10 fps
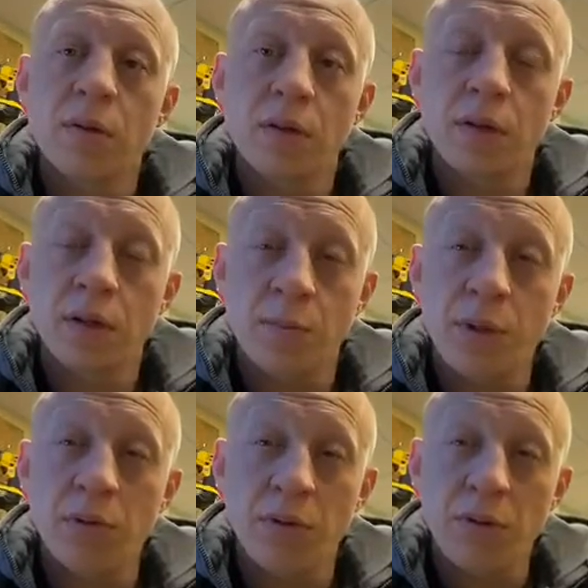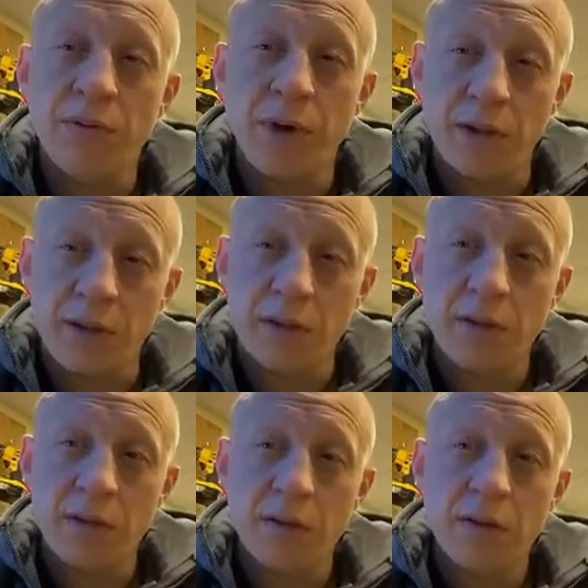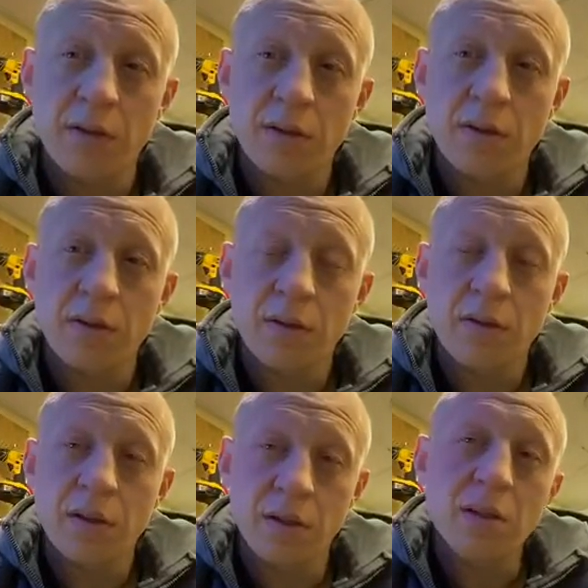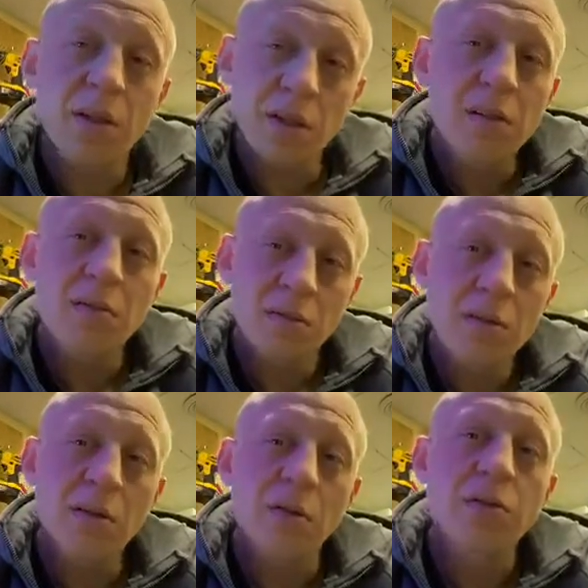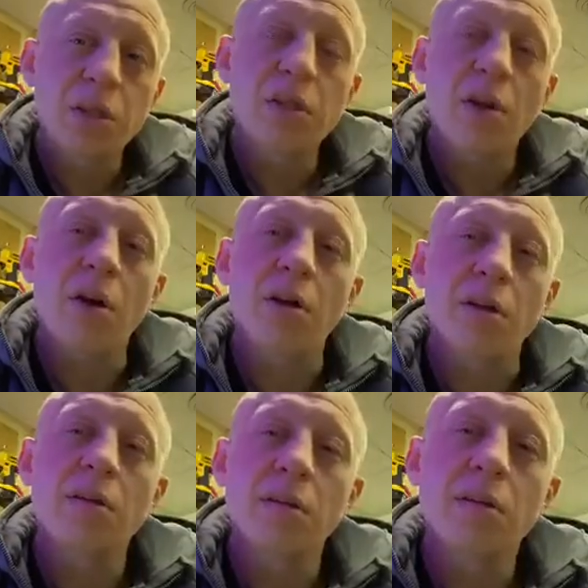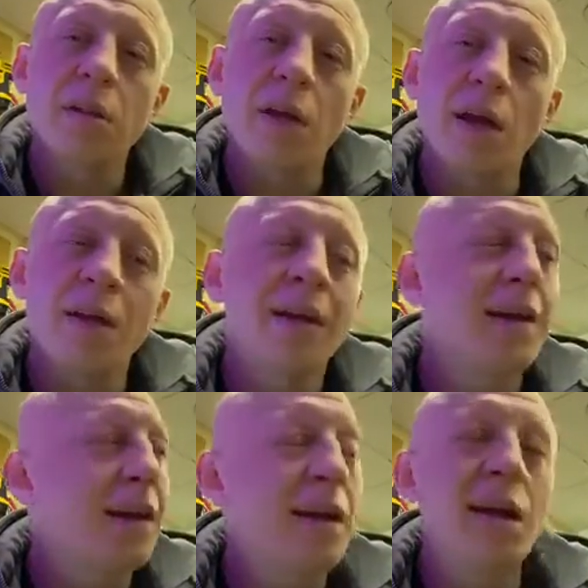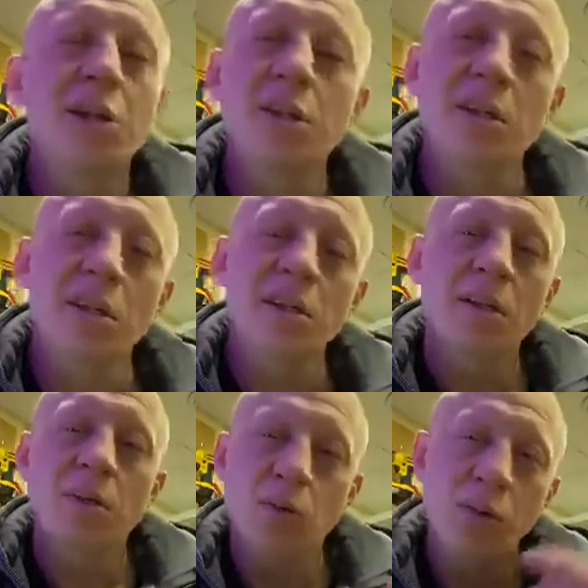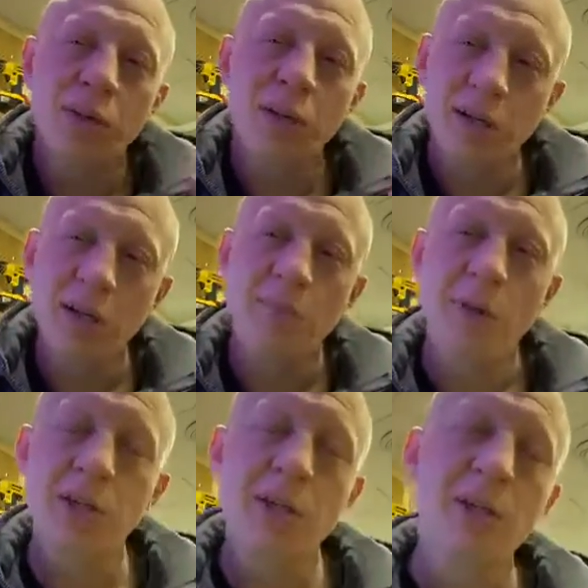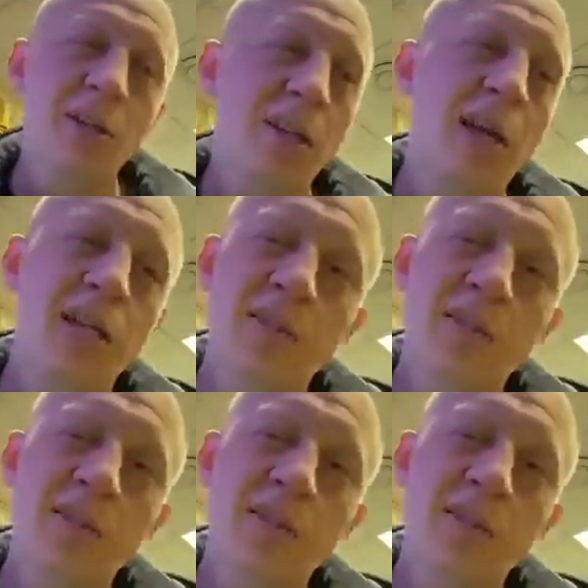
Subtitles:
and to be with your friends. And she nodded to that. And actually, one thing I didn't mention in the last